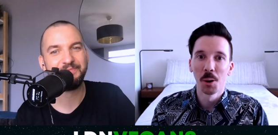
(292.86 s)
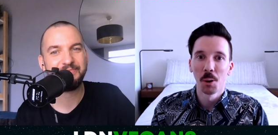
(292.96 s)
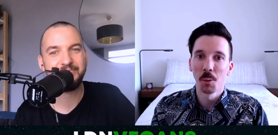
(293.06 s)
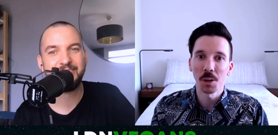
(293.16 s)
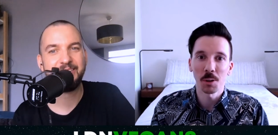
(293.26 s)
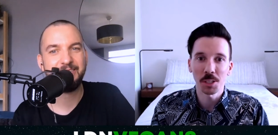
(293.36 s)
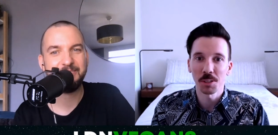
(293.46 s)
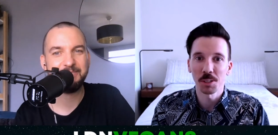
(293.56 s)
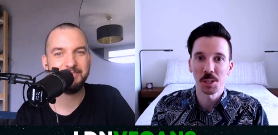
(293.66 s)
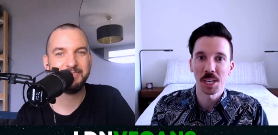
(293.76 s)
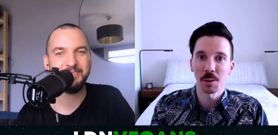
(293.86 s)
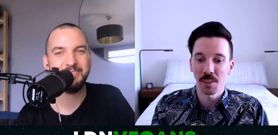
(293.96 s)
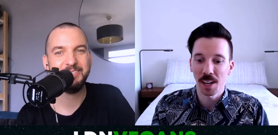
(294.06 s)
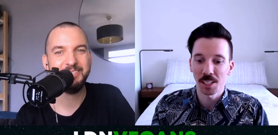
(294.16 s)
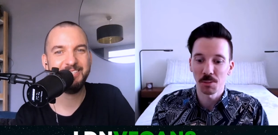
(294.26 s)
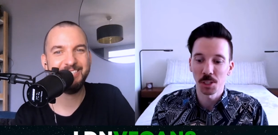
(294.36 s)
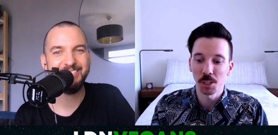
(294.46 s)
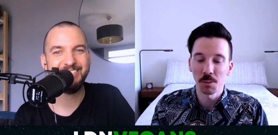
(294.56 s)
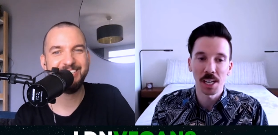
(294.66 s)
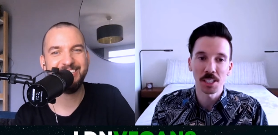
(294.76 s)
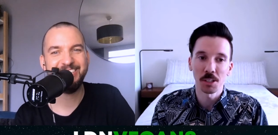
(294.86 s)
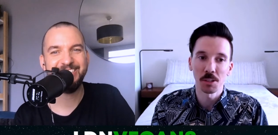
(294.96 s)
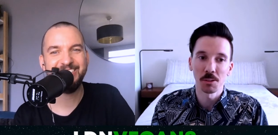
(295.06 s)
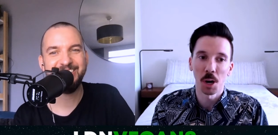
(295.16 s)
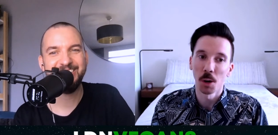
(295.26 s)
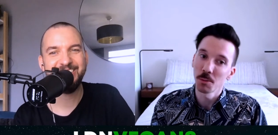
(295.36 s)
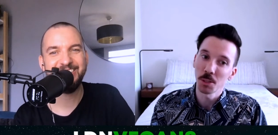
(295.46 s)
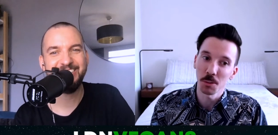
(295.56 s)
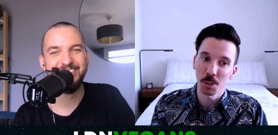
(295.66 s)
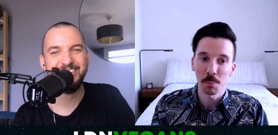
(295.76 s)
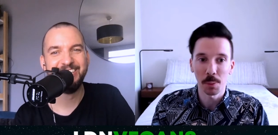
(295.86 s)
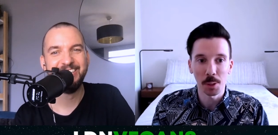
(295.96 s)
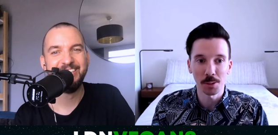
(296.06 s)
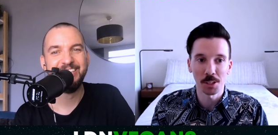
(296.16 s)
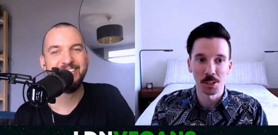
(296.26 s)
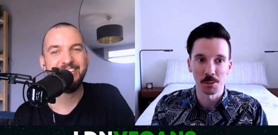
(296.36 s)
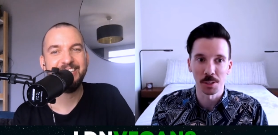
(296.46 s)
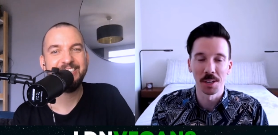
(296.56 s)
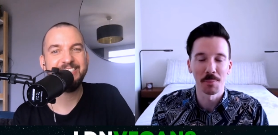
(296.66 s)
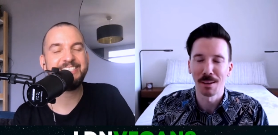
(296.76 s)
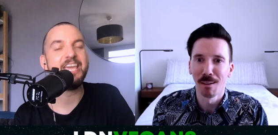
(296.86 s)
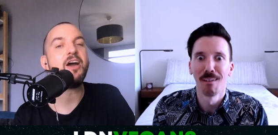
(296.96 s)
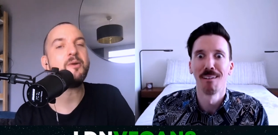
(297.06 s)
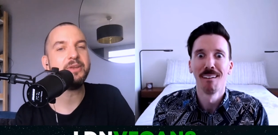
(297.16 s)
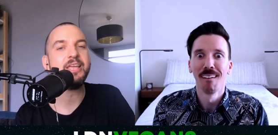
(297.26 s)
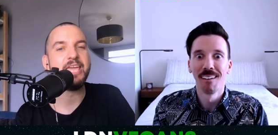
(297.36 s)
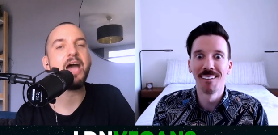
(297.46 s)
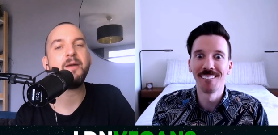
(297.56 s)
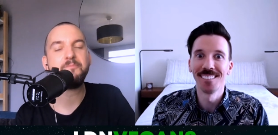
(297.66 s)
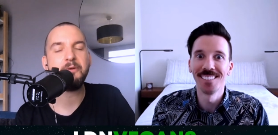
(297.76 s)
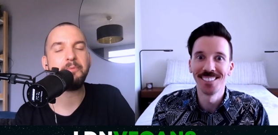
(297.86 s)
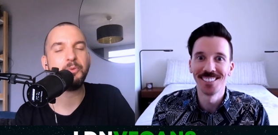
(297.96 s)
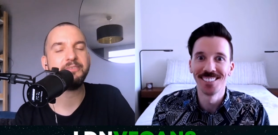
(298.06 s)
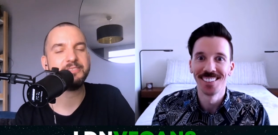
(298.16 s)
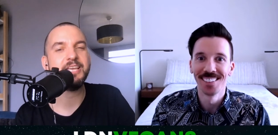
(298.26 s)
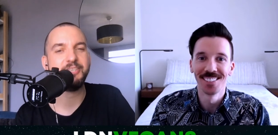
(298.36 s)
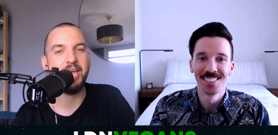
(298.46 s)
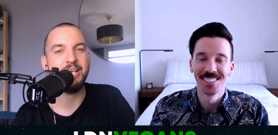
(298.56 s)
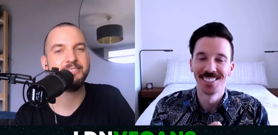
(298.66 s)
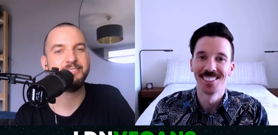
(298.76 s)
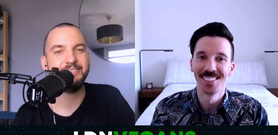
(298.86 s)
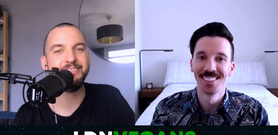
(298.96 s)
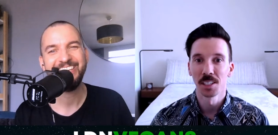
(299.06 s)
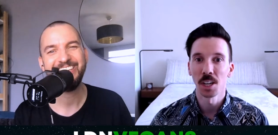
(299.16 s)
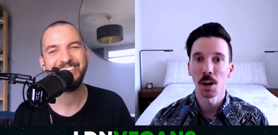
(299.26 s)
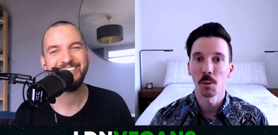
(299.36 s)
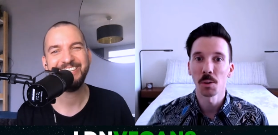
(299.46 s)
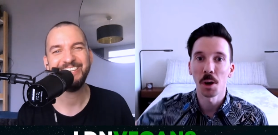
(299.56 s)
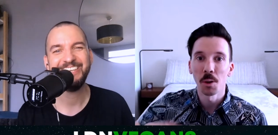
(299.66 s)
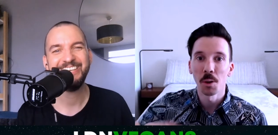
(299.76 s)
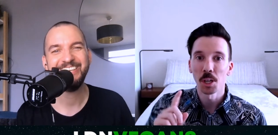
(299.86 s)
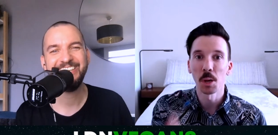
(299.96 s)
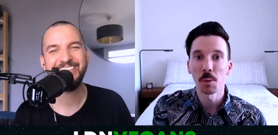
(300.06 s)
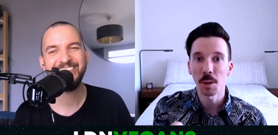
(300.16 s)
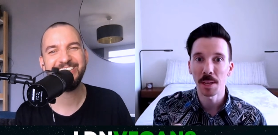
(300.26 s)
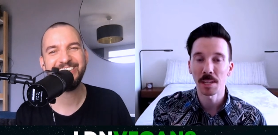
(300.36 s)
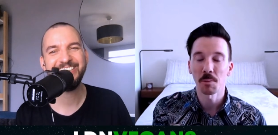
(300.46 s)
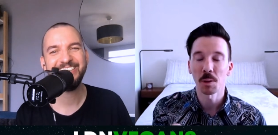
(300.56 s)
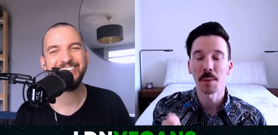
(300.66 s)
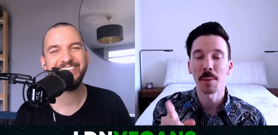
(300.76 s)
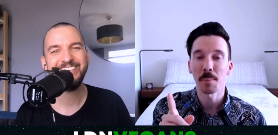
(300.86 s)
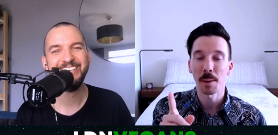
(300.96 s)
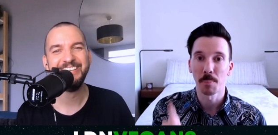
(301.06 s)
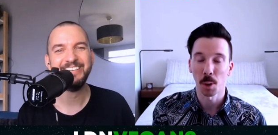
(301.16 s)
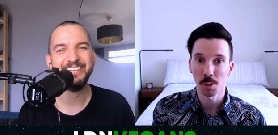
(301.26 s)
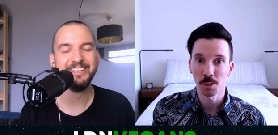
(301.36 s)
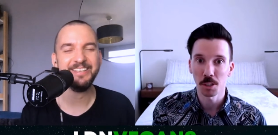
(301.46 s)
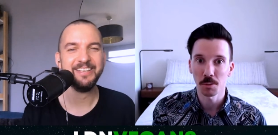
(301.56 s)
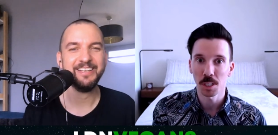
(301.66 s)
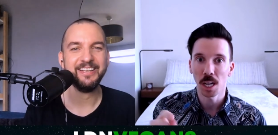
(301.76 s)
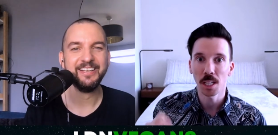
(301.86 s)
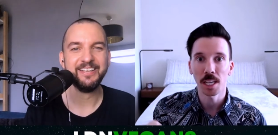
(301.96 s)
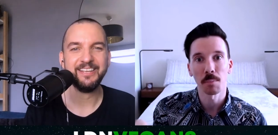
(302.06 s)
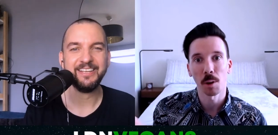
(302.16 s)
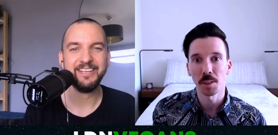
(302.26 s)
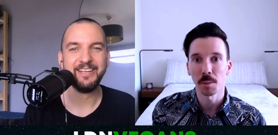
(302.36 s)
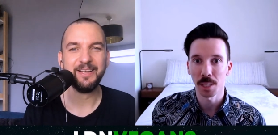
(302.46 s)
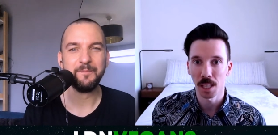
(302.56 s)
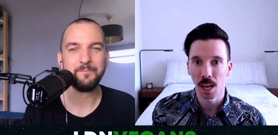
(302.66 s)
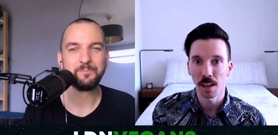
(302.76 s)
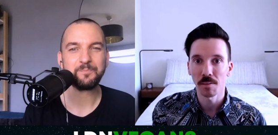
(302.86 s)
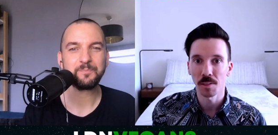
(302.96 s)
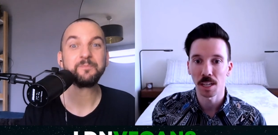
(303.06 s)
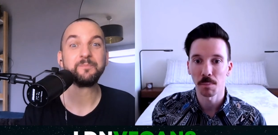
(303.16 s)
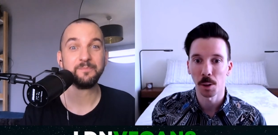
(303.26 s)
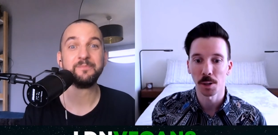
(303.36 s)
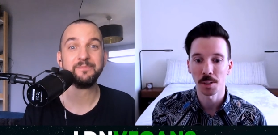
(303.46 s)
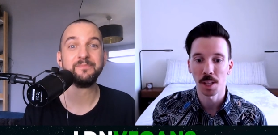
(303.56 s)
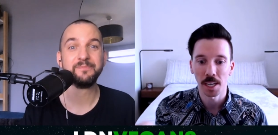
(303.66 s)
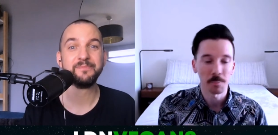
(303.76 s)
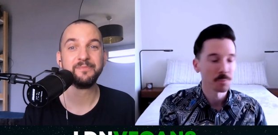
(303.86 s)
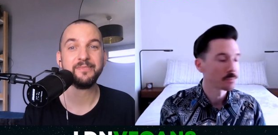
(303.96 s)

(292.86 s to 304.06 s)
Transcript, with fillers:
Speaker 1: What question do you think I would have asked? Would you like to own children or burn children? I mean, say I would, yeah, I probably would have said yes. No, no. You know what I mean? What I meant by burn children, not like burn them alive, like burn, like,